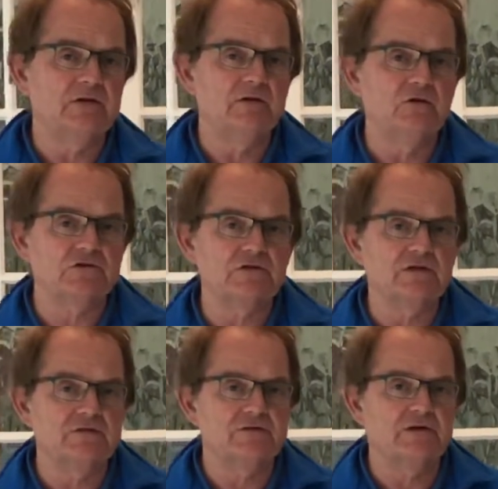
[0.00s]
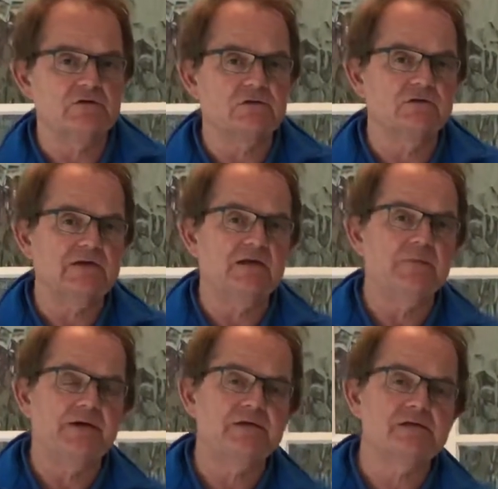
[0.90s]
looked at these videos on a daily
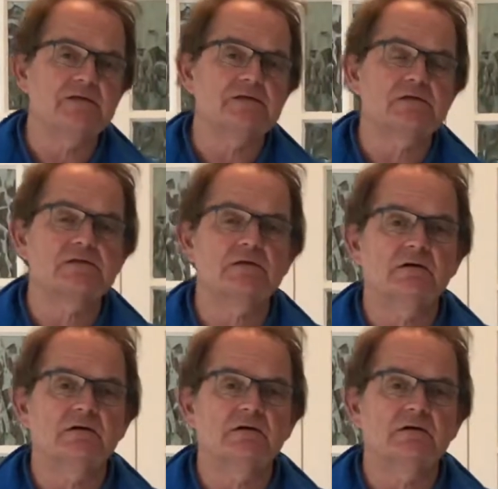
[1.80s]
basis.